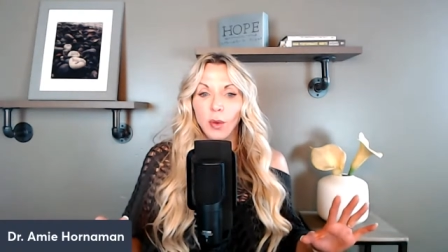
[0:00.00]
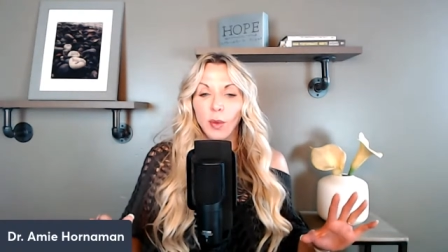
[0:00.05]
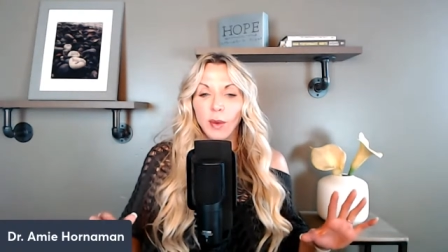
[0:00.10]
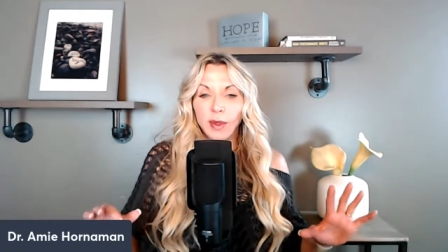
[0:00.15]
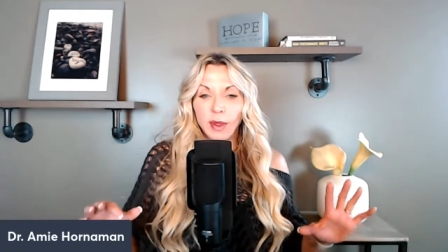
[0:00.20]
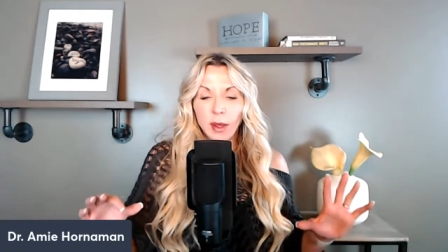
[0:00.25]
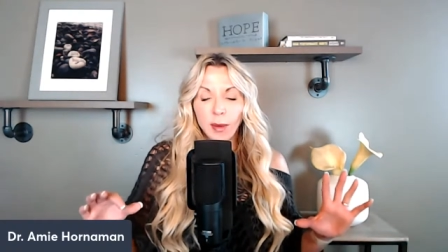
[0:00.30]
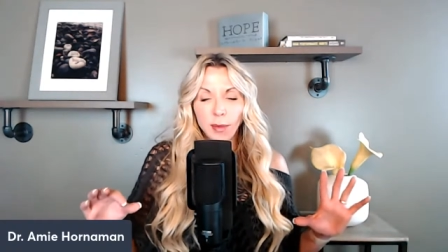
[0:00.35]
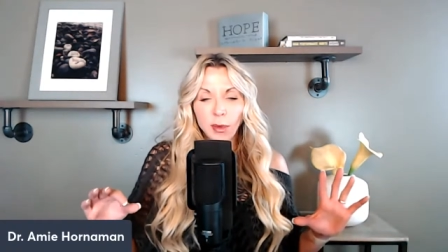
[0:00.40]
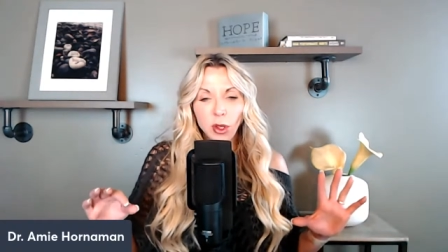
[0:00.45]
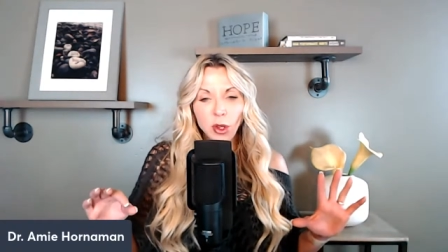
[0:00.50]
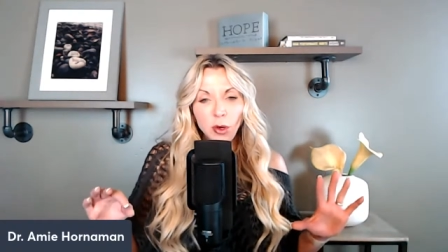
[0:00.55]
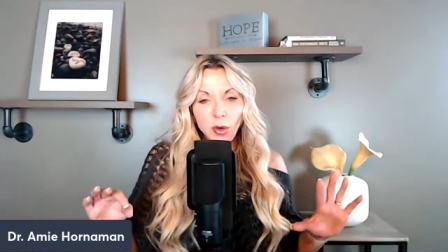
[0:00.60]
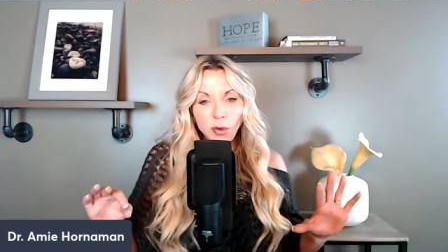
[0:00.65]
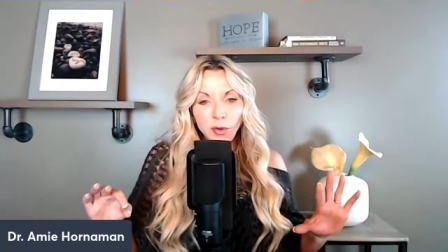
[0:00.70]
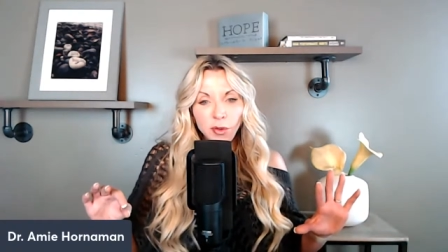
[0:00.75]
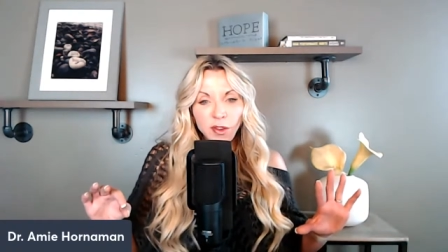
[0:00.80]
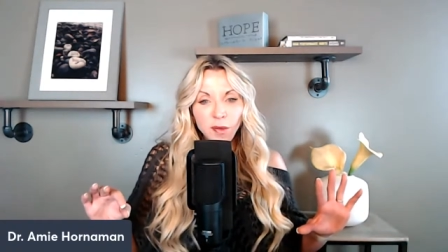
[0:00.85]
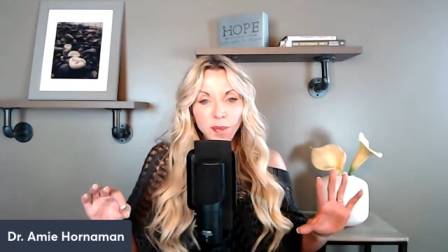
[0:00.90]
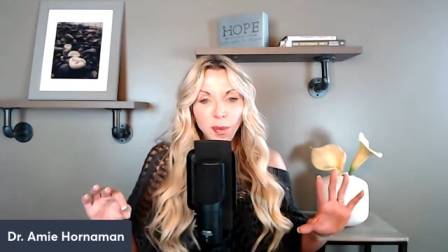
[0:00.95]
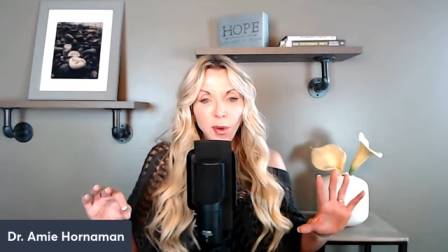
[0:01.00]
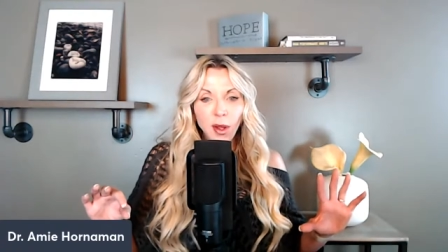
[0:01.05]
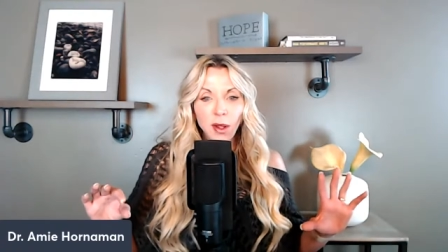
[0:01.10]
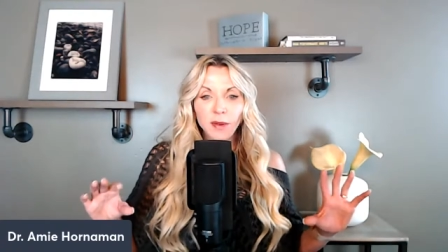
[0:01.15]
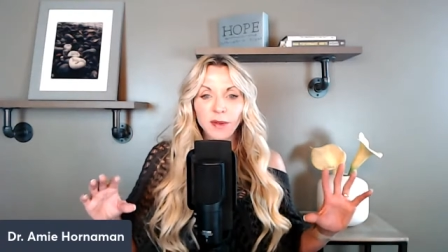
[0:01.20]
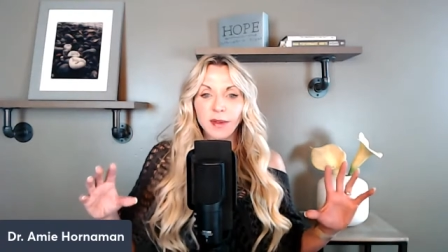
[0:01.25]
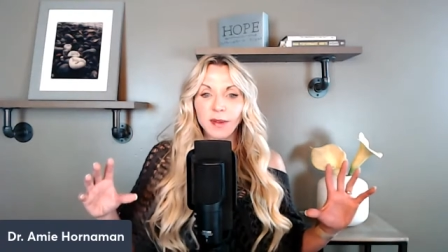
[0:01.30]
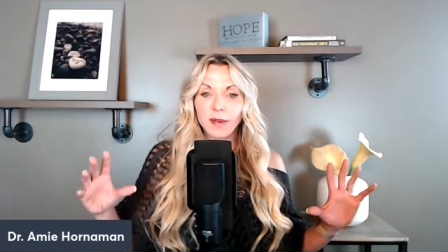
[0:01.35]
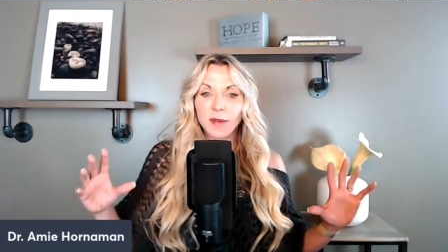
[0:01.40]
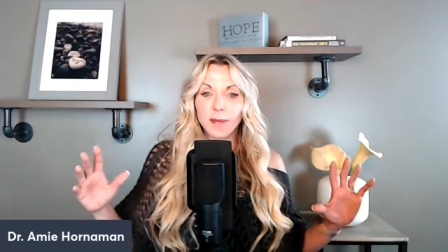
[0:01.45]
when the immune
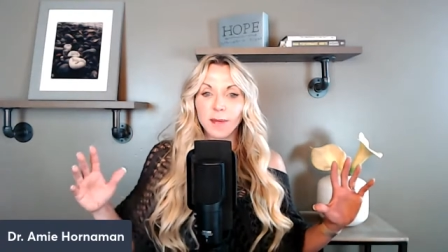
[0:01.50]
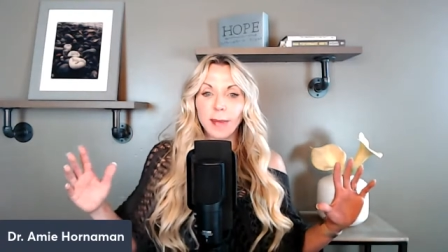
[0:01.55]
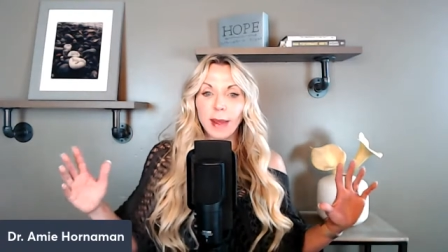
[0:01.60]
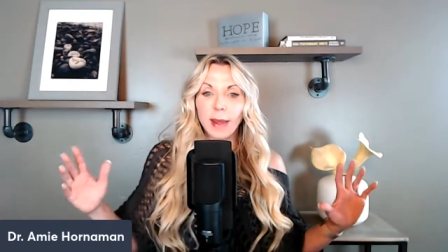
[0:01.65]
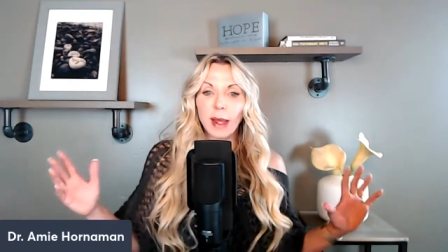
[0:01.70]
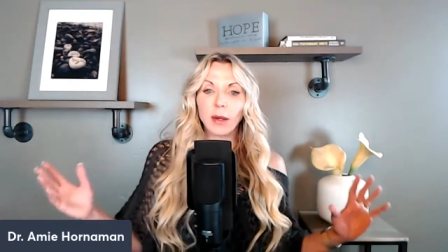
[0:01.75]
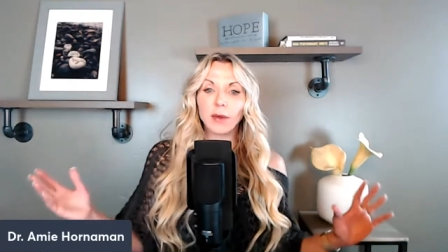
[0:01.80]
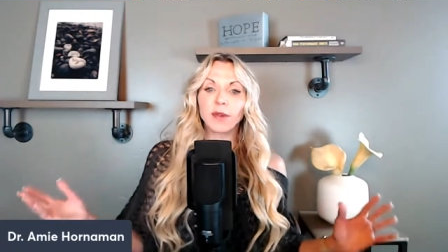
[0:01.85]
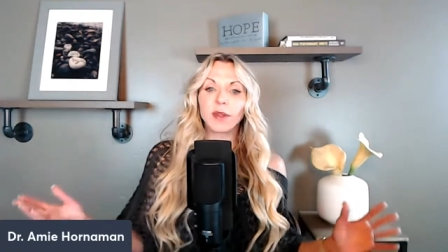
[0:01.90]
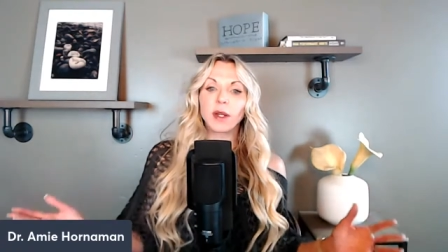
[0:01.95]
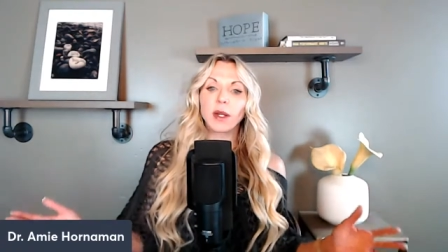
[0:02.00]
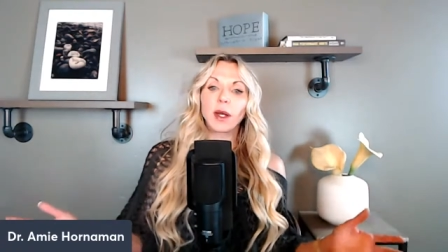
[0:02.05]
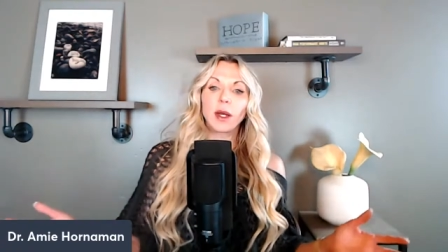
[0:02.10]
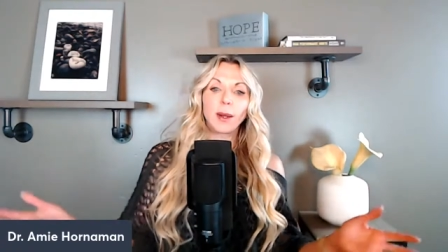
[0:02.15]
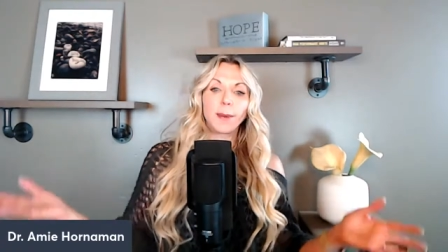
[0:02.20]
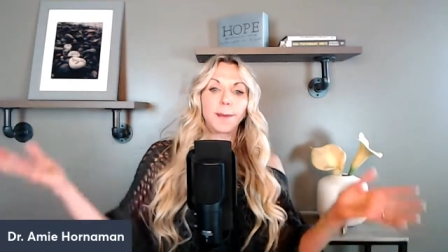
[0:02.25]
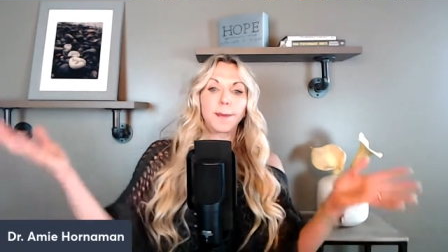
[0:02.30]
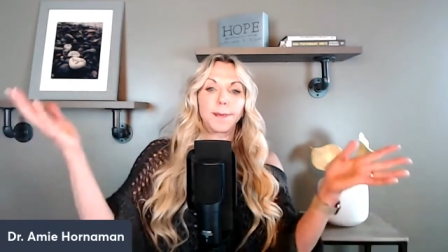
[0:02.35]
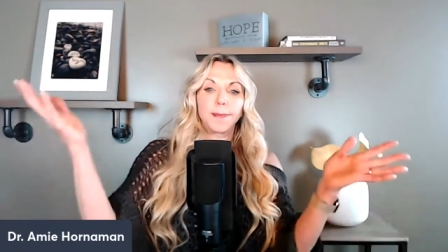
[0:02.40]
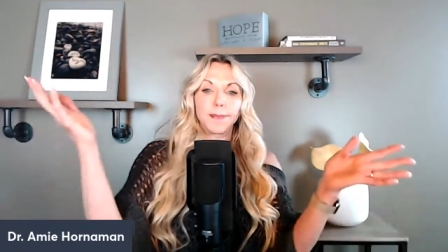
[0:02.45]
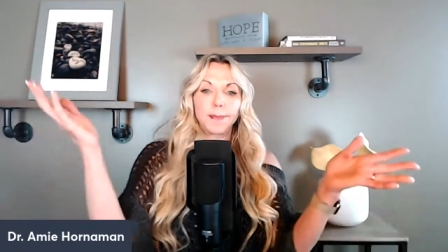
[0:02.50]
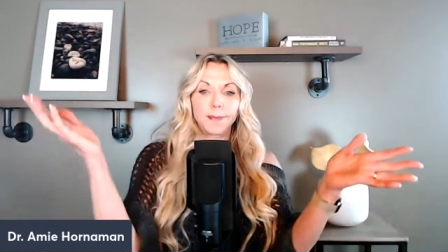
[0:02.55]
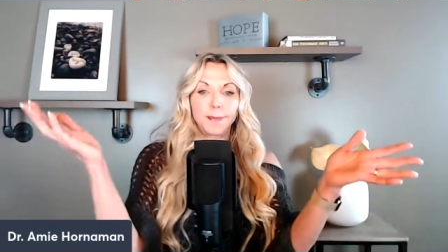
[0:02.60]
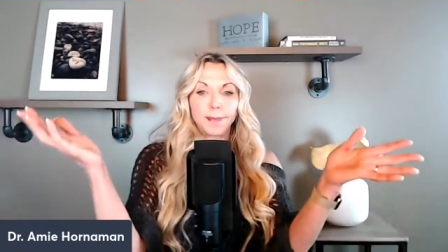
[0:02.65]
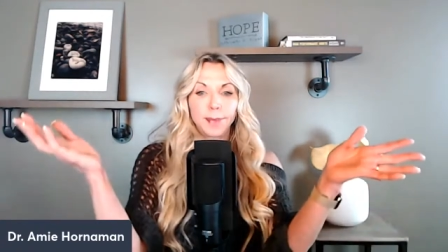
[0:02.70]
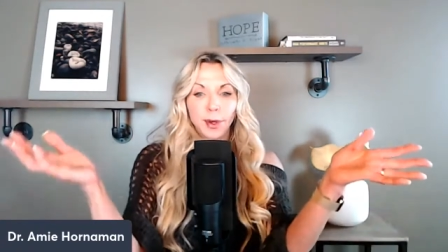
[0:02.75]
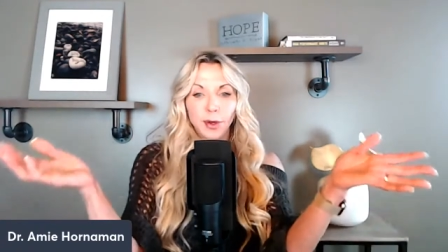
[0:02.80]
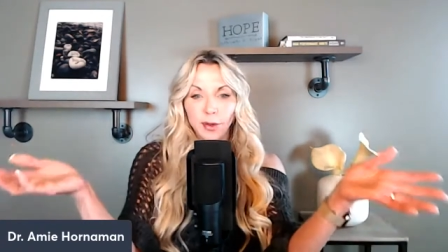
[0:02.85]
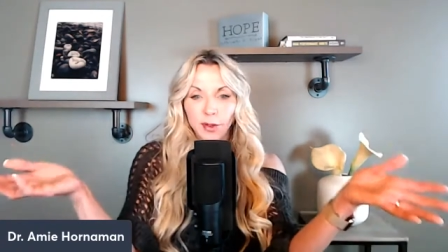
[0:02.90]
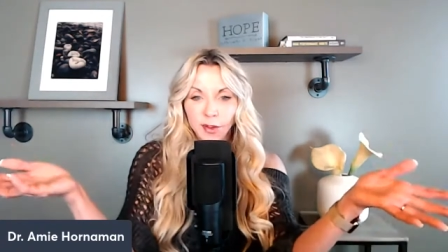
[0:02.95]
response is mounted up
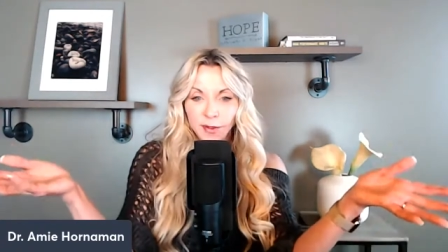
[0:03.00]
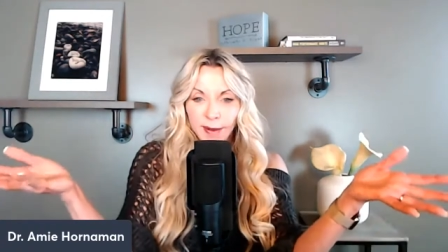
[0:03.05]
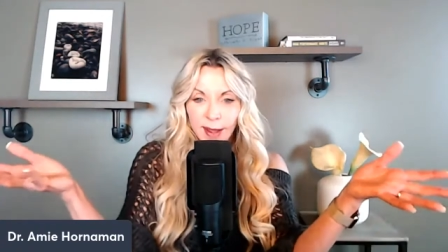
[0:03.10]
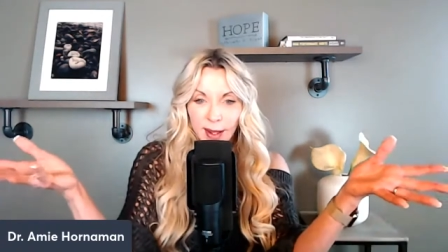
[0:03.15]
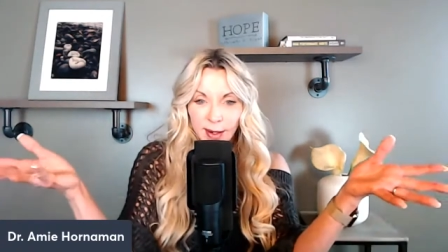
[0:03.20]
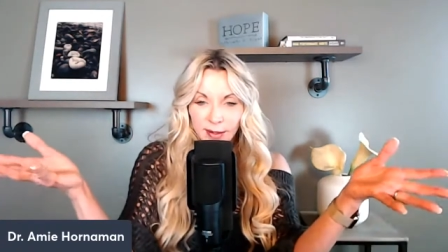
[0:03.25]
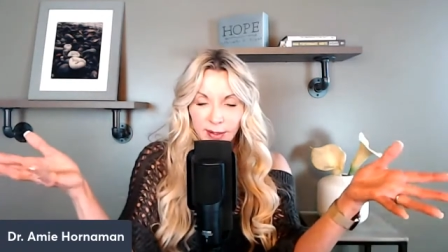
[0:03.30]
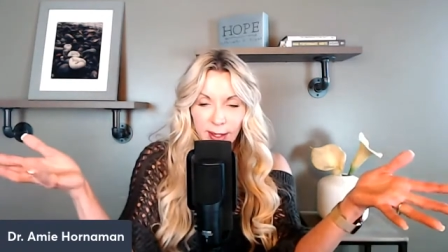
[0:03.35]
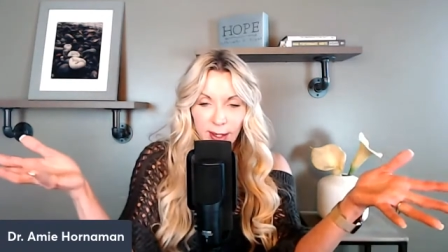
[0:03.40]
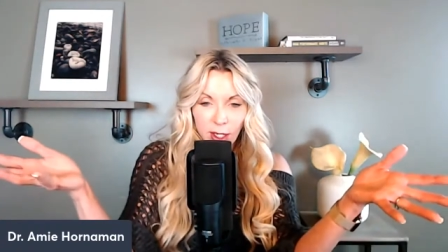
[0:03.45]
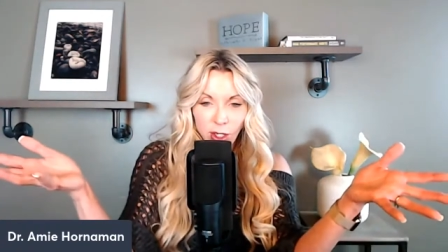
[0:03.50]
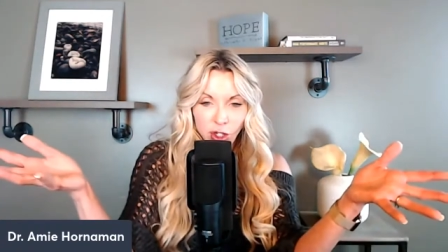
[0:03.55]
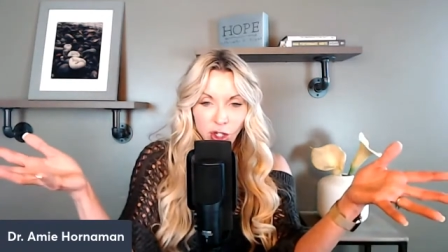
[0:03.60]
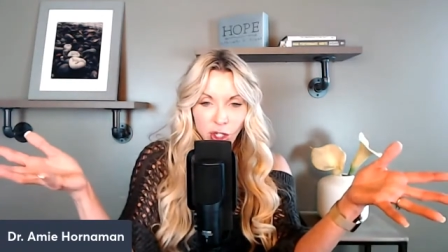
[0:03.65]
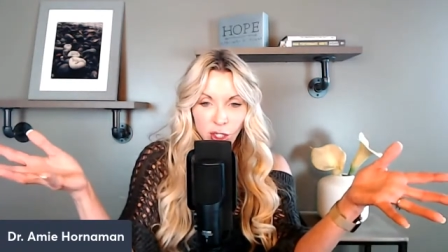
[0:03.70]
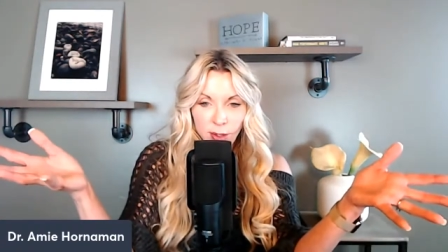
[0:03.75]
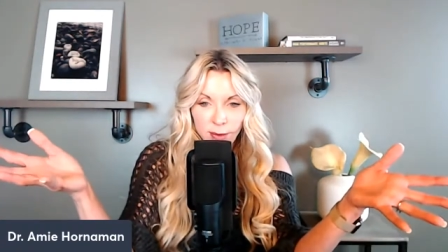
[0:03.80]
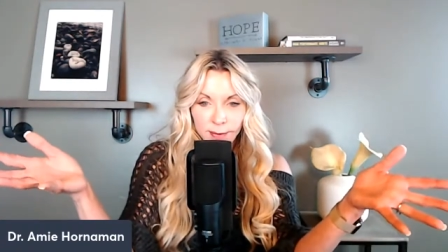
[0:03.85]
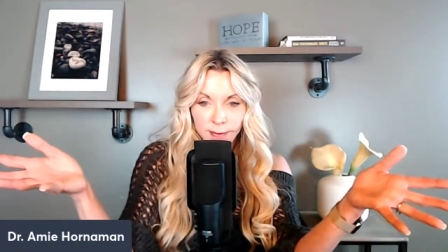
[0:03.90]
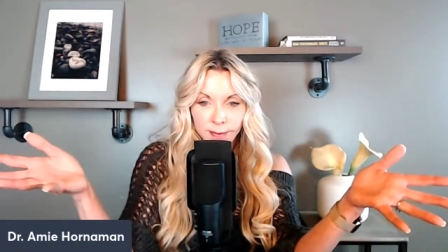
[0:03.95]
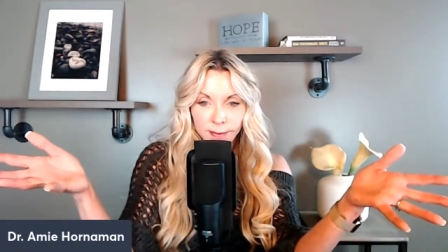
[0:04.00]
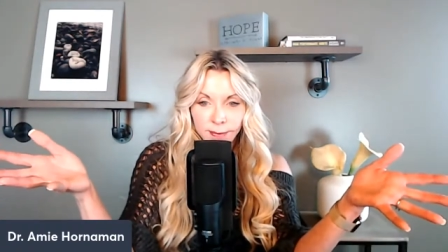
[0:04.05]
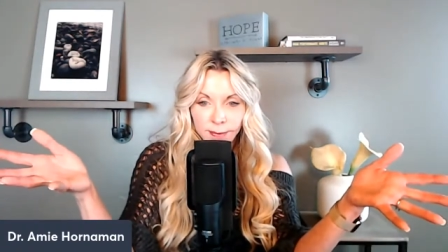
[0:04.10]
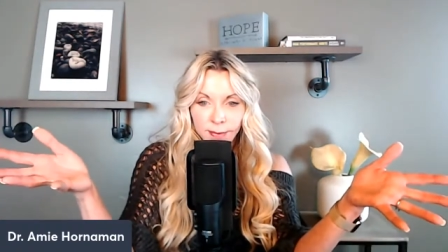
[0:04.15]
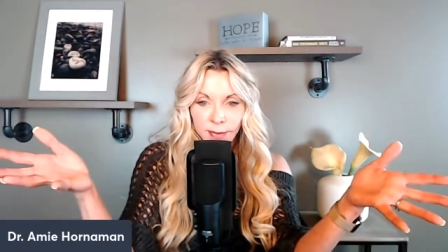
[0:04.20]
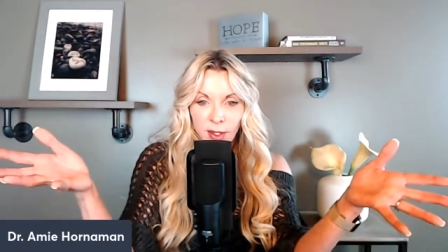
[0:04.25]
post vaccination,